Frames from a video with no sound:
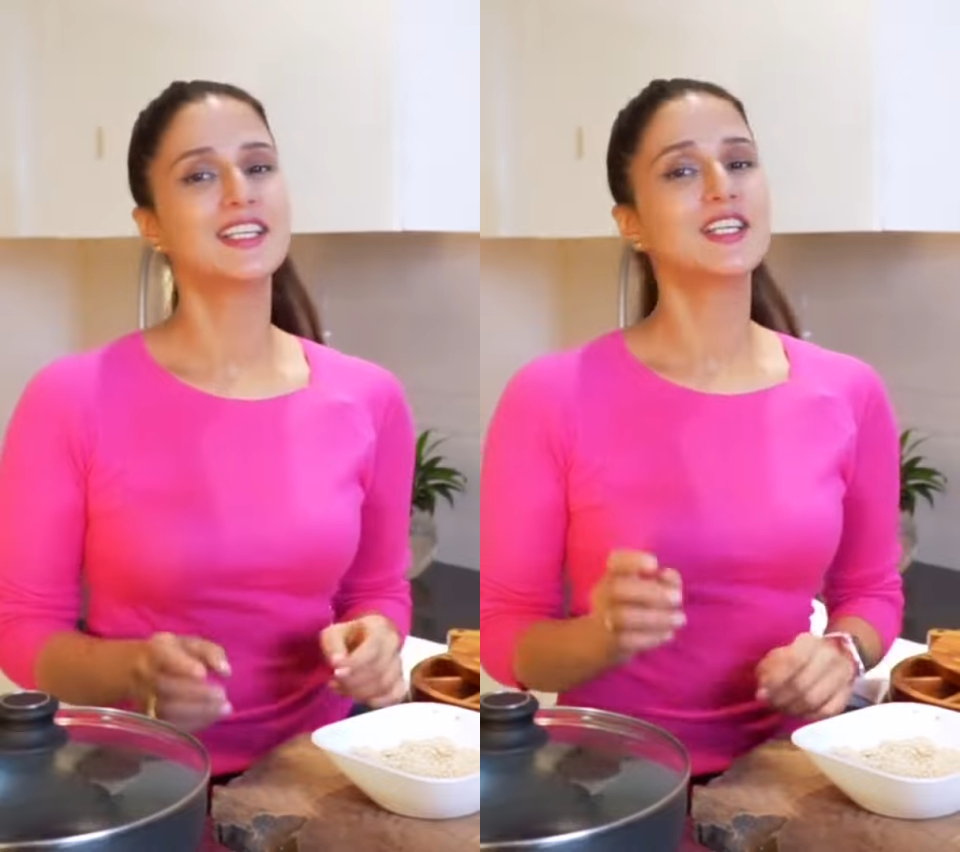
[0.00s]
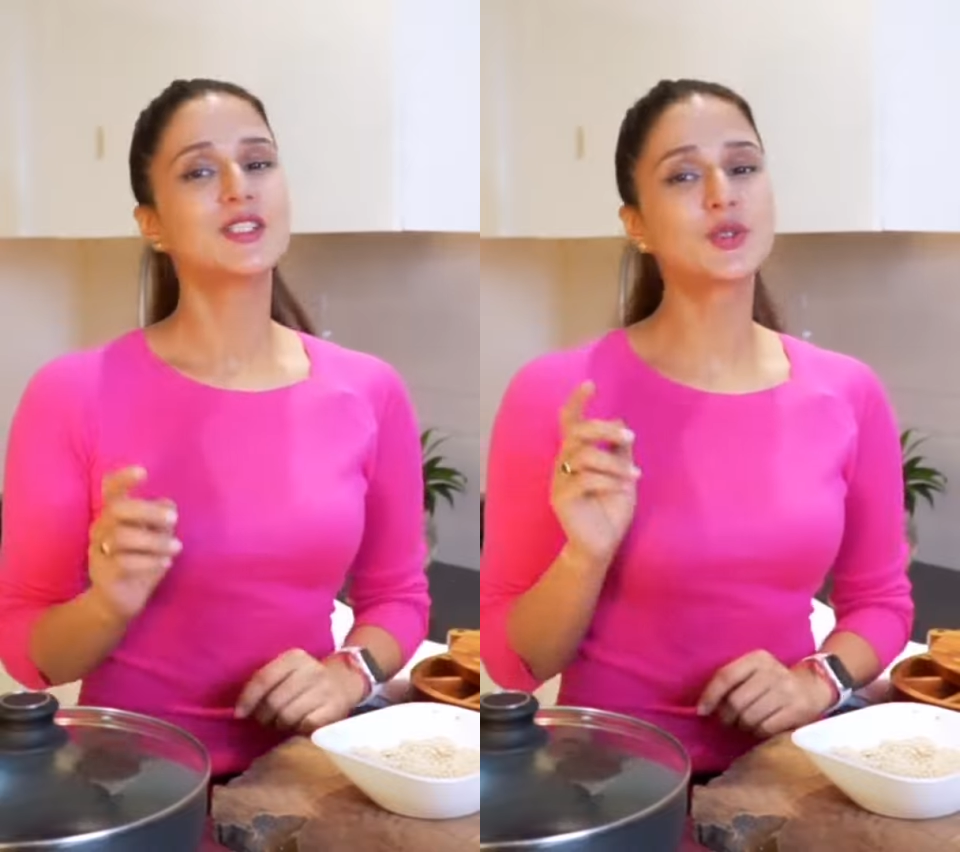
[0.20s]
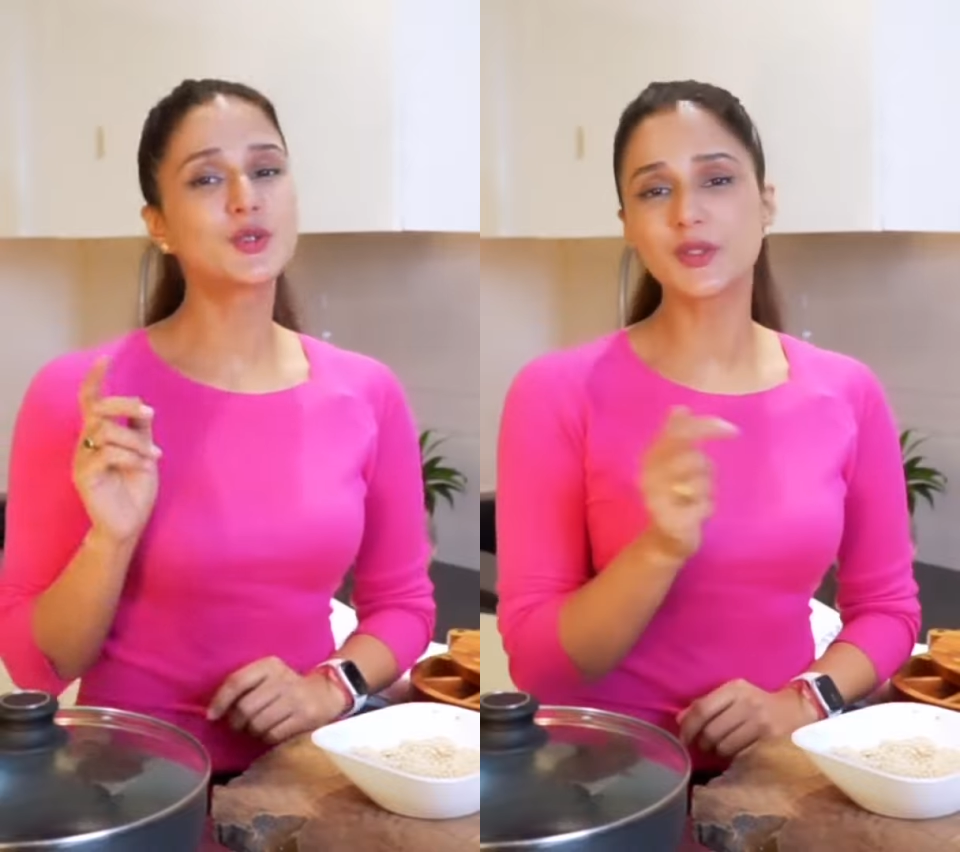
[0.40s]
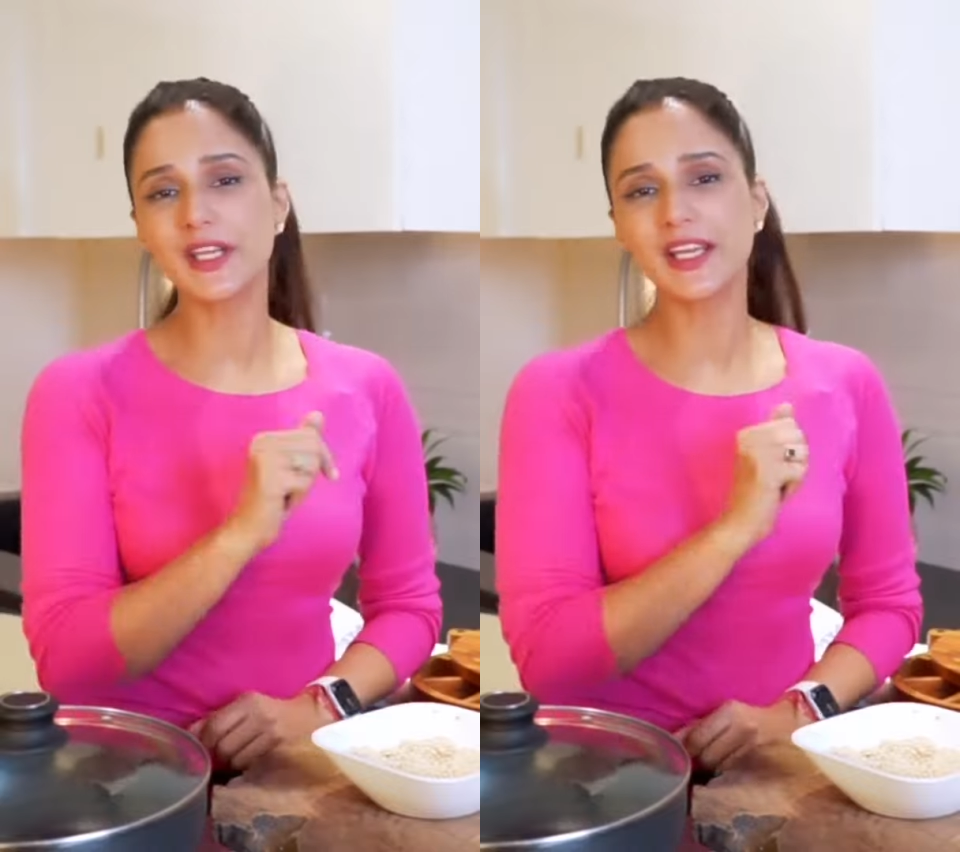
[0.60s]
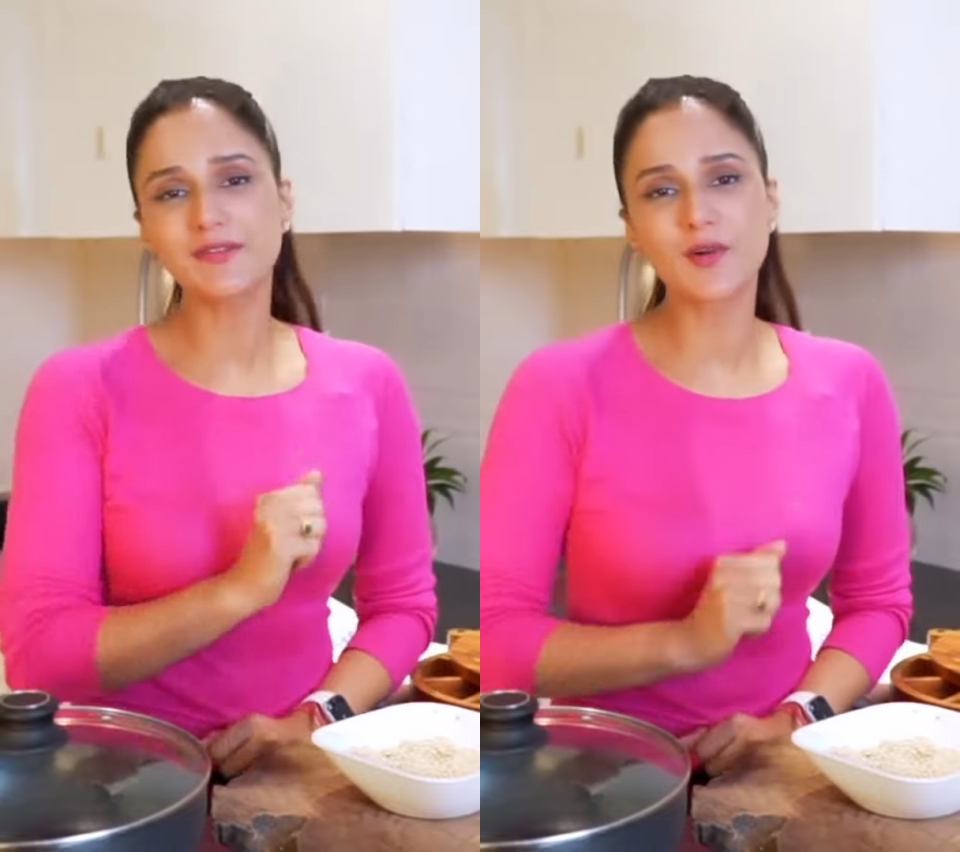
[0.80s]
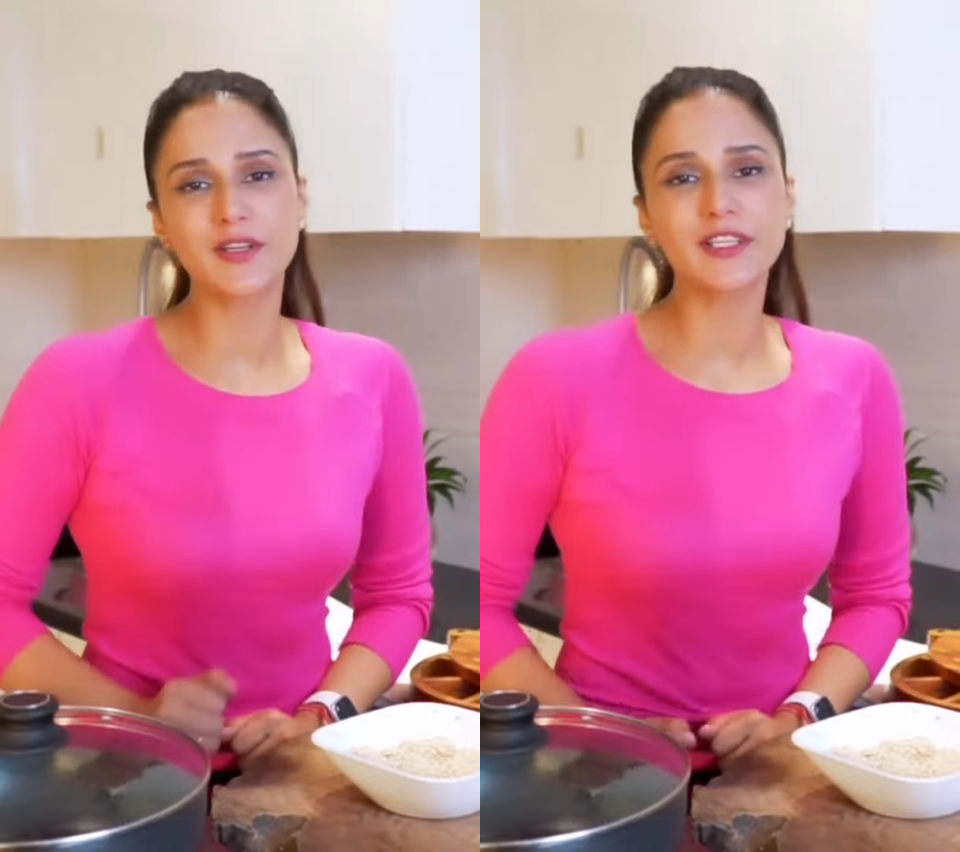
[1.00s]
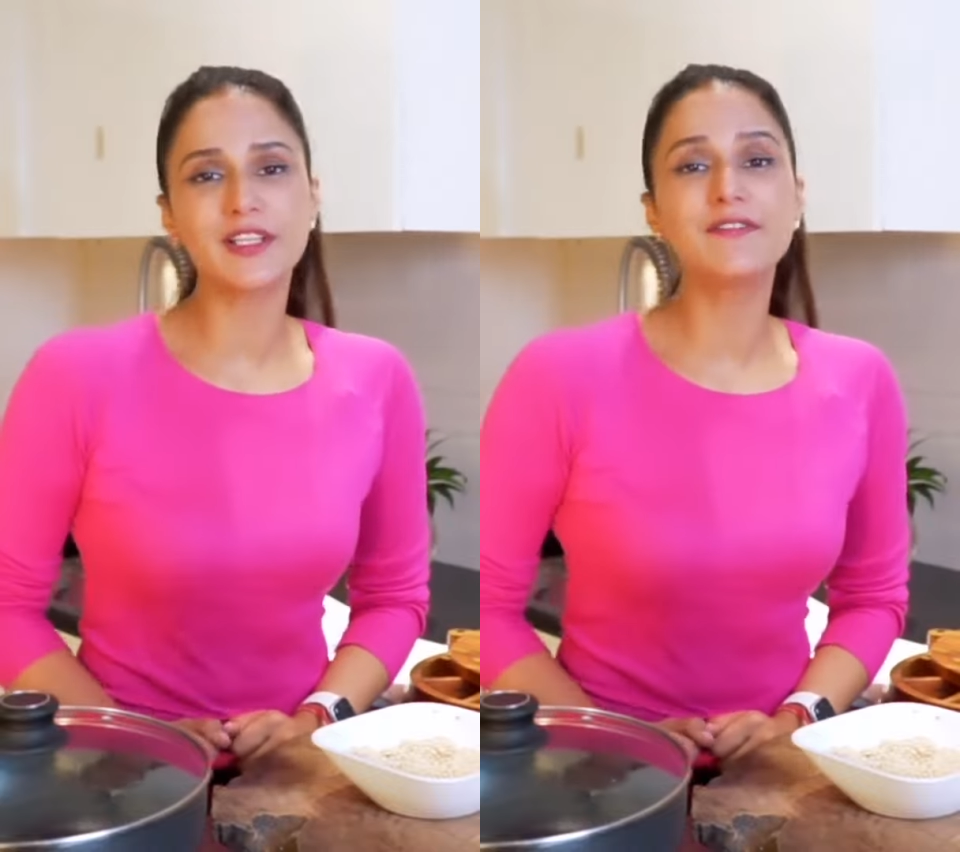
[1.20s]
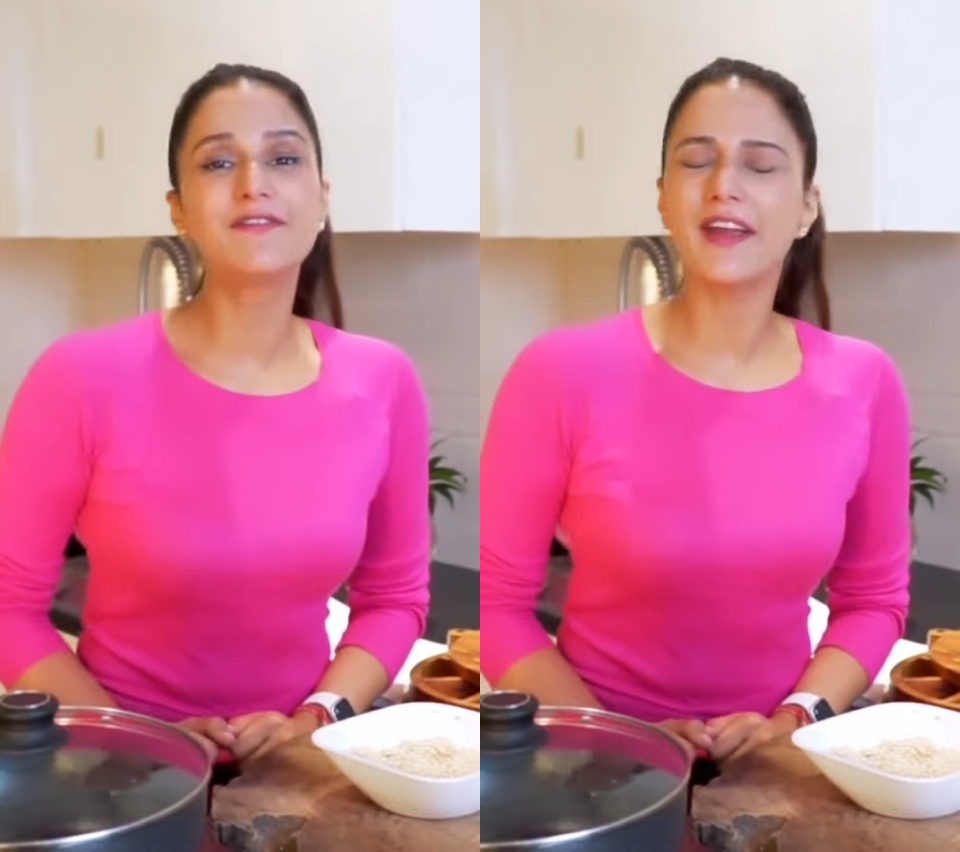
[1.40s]
So today I've got a
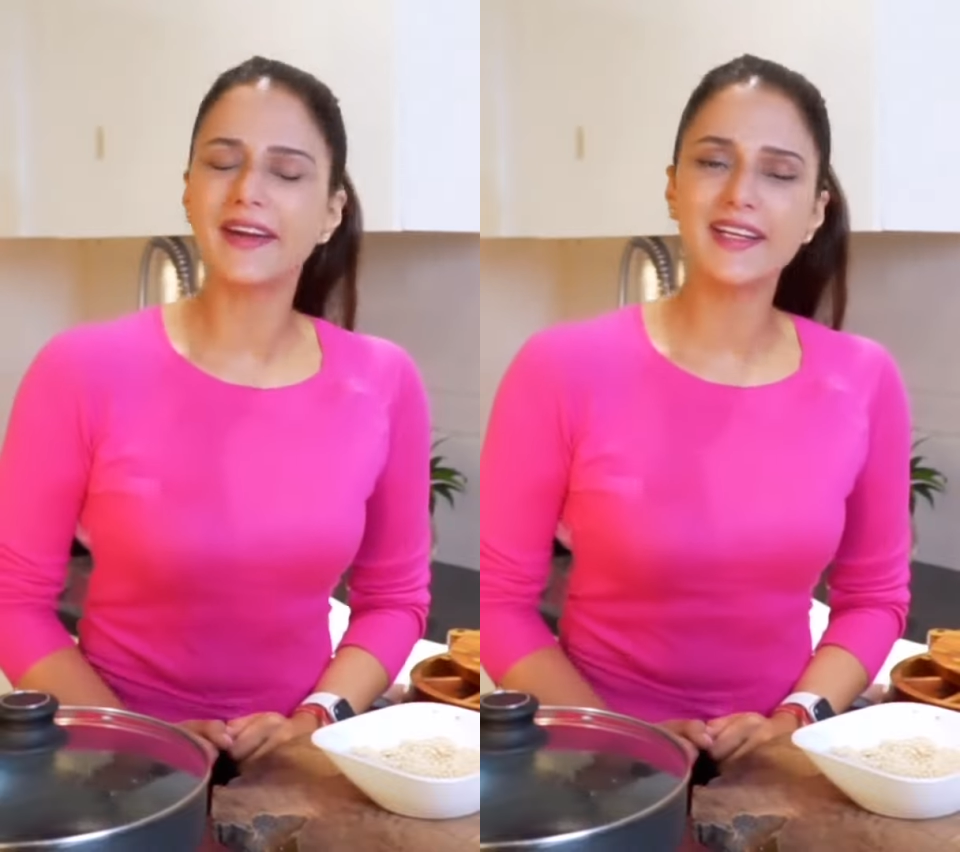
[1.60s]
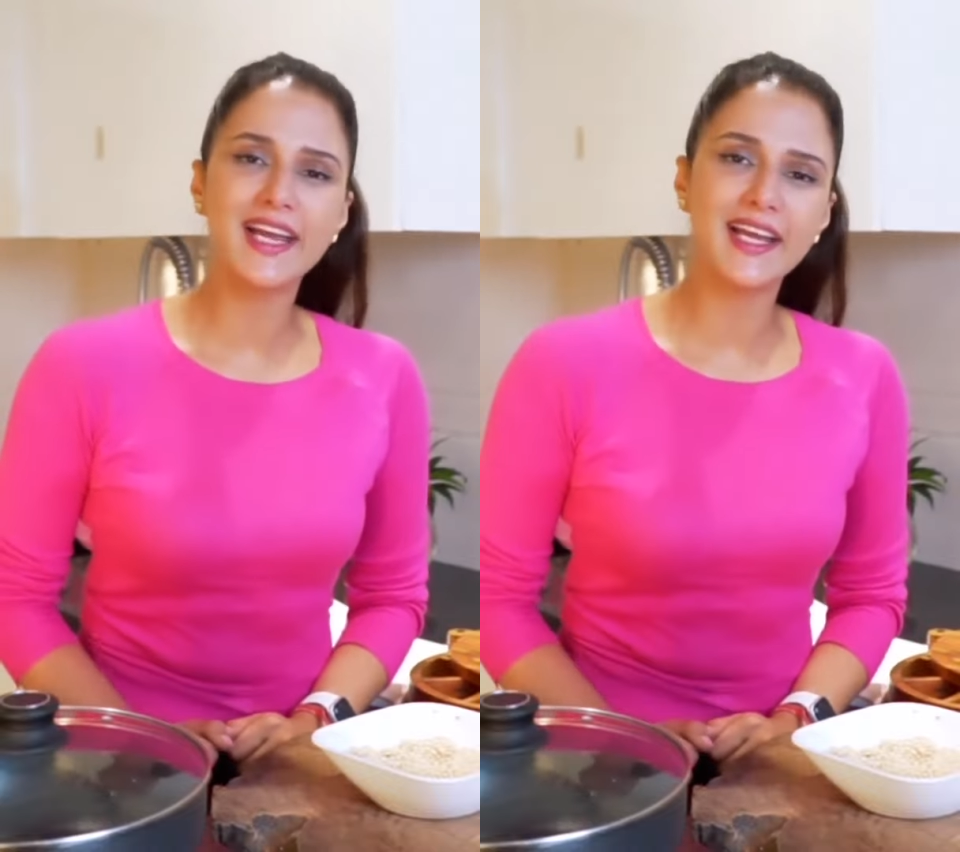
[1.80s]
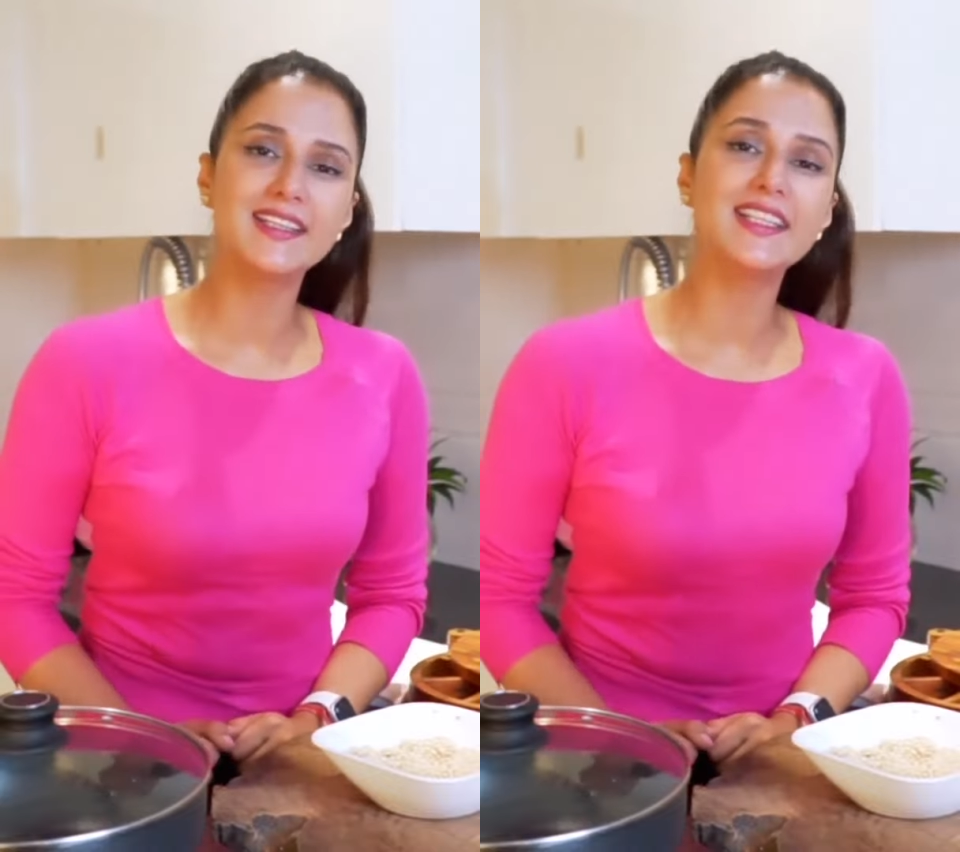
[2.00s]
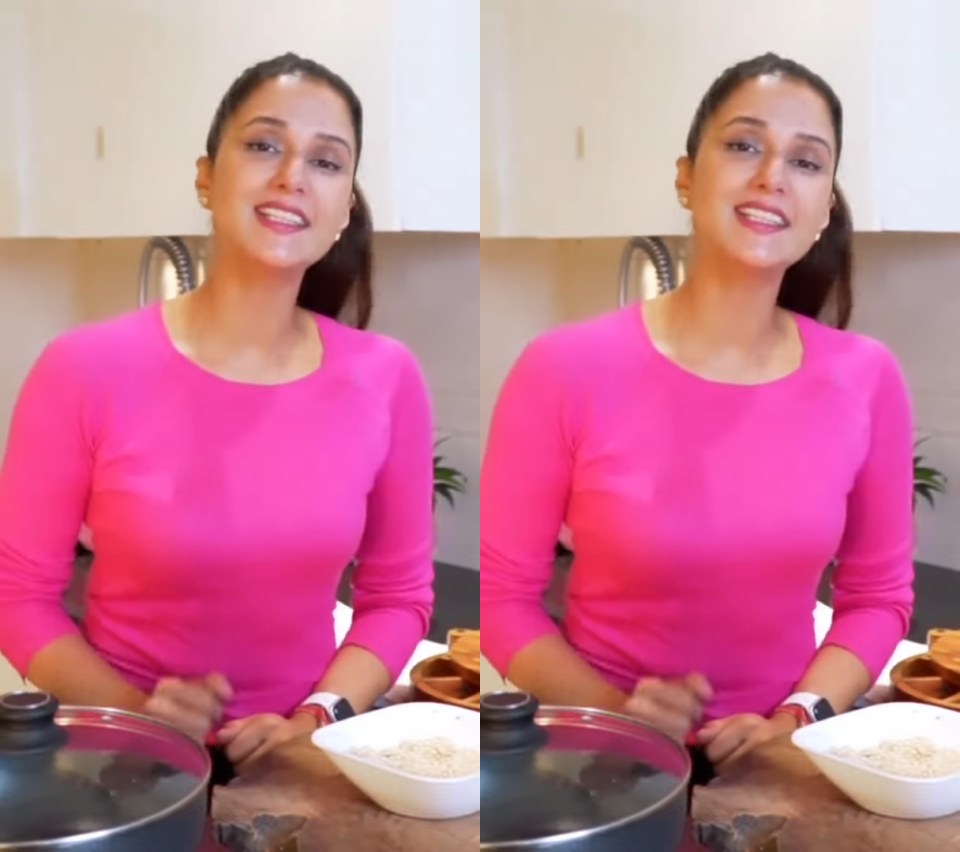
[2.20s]
very healthy